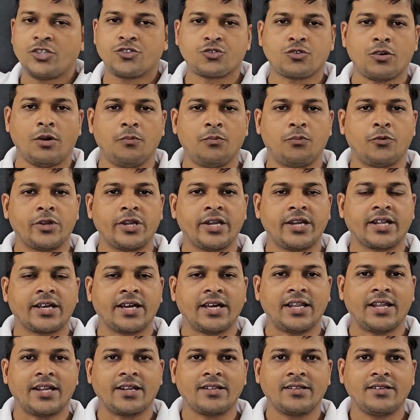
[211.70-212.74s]
its component
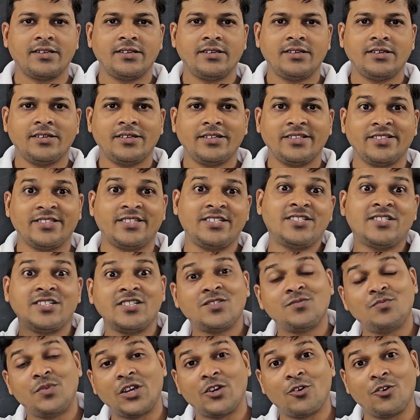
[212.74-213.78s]
color. This
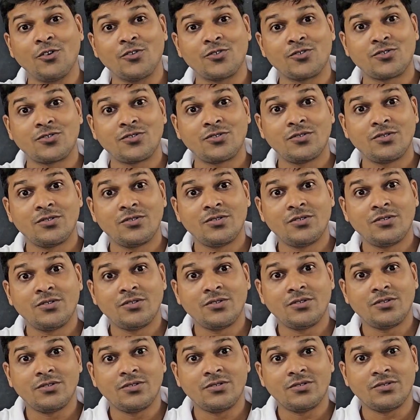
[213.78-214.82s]
is because
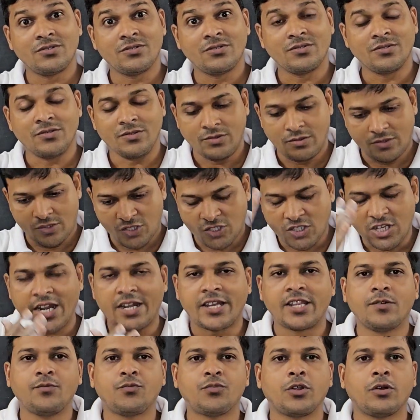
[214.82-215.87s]

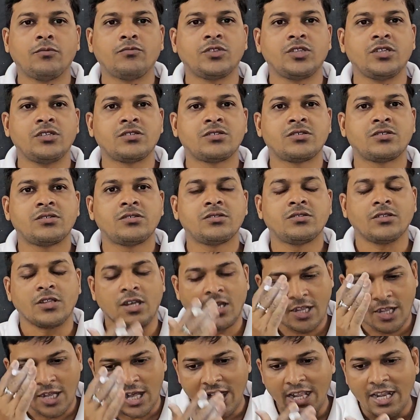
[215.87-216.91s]
starting from this,
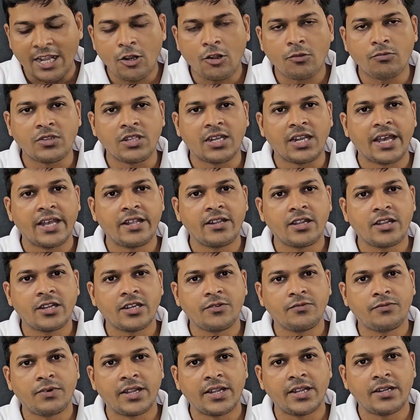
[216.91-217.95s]
the color of the light are
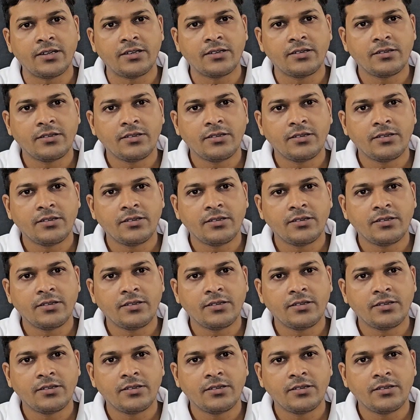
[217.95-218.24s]
different.